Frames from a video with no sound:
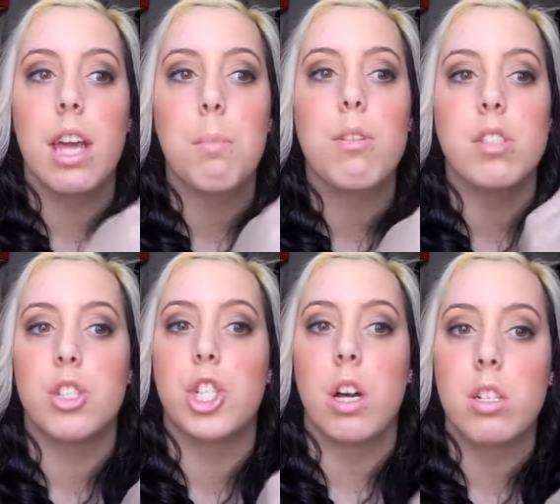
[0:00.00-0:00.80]
animals
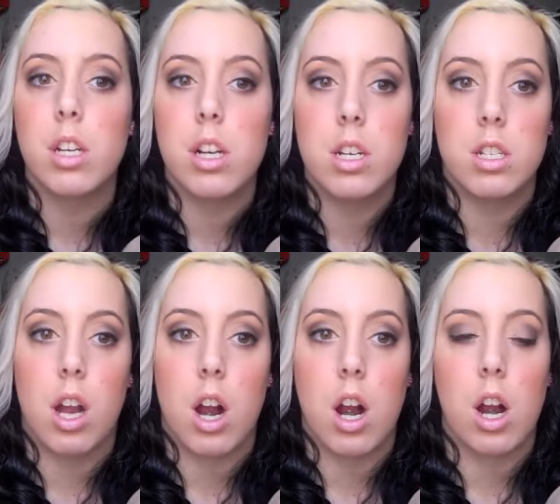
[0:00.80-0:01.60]
in shelters
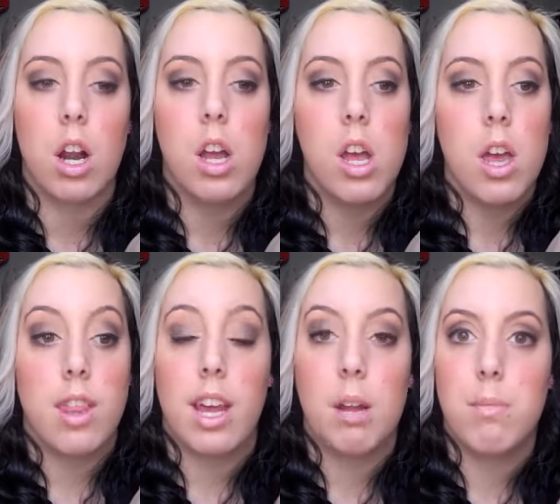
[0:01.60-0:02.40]
are
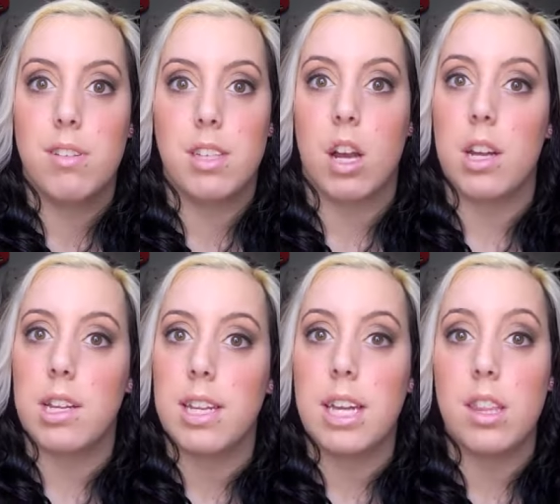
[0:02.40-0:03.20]
the animals that are
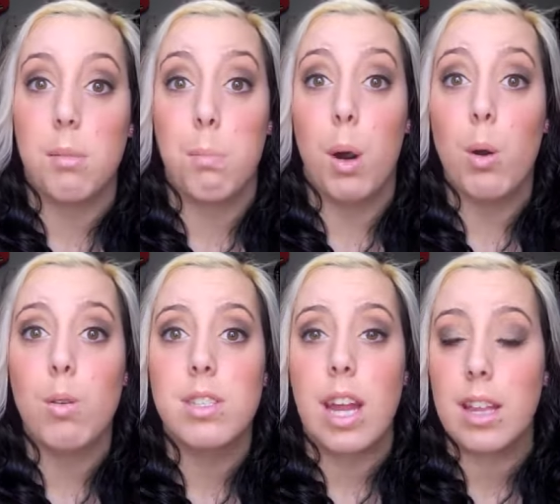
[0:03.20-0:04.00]
in need the
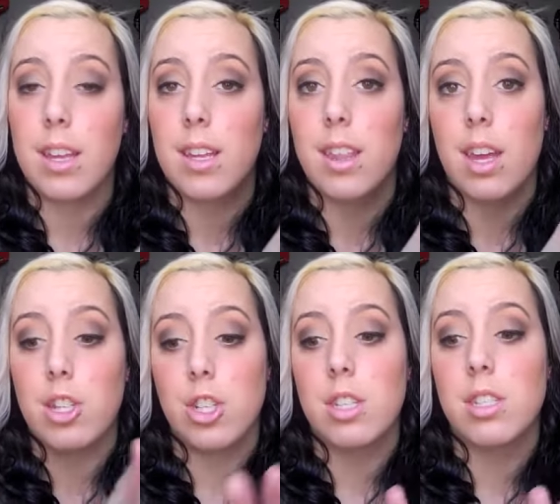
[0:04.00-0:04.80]
most. I think they
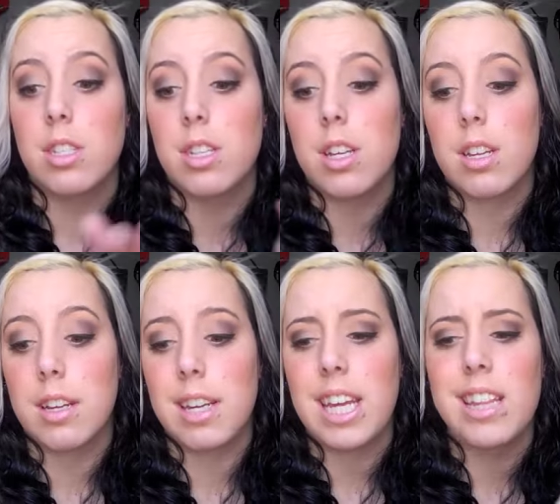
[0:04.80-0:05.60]

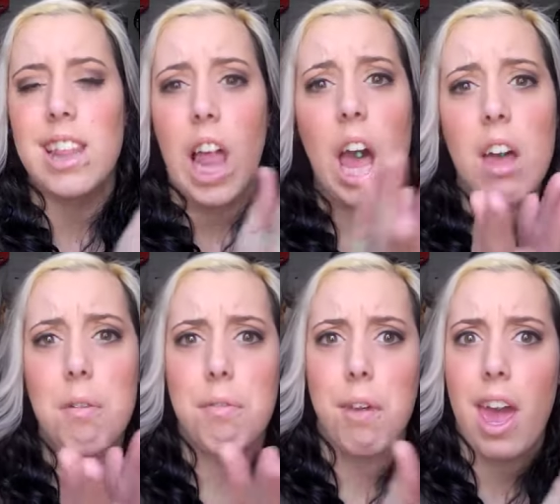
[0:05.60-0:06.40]
just need
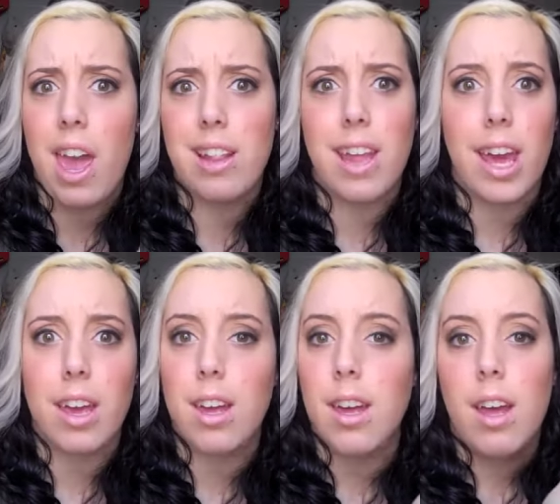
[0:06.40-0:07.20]
love and
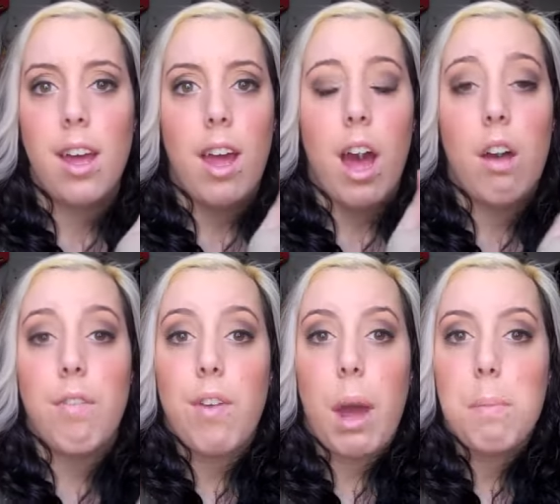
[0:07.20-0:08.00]
like a
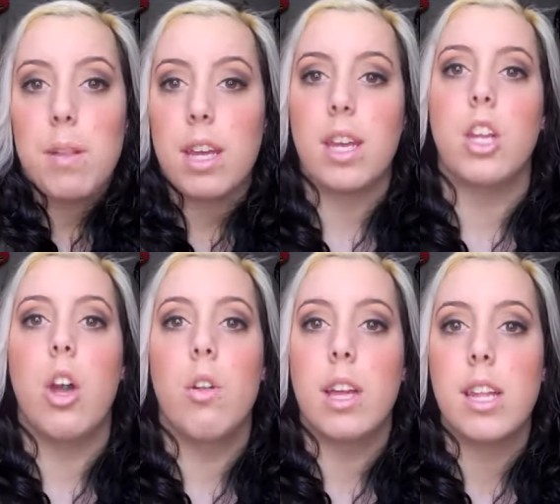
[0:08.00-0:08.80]
family, you
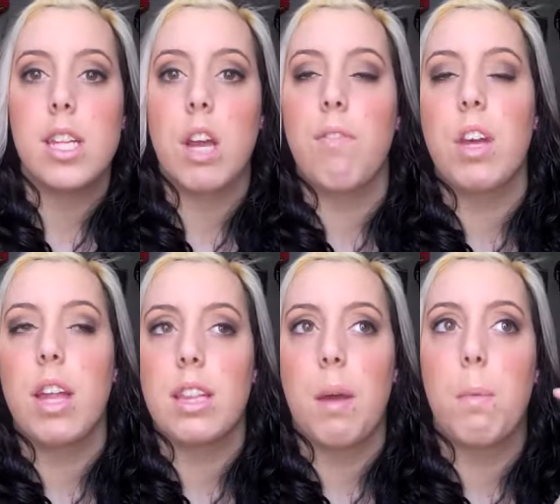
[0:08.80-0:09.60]
know, they need to feel
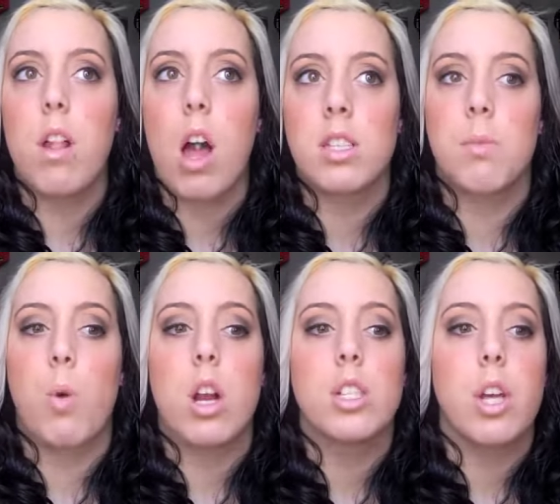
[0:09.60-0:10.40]
like they belong
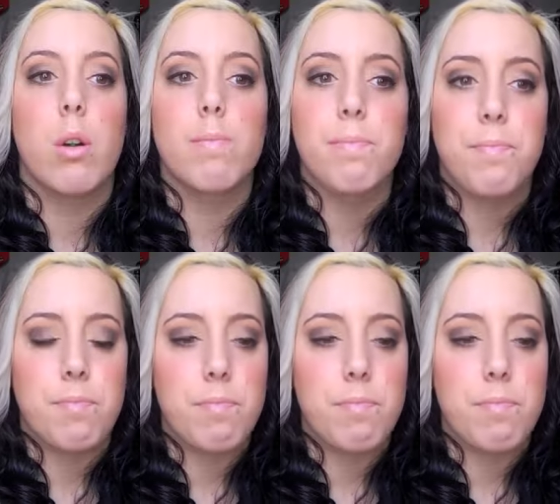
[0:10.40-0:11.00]
somewhere. So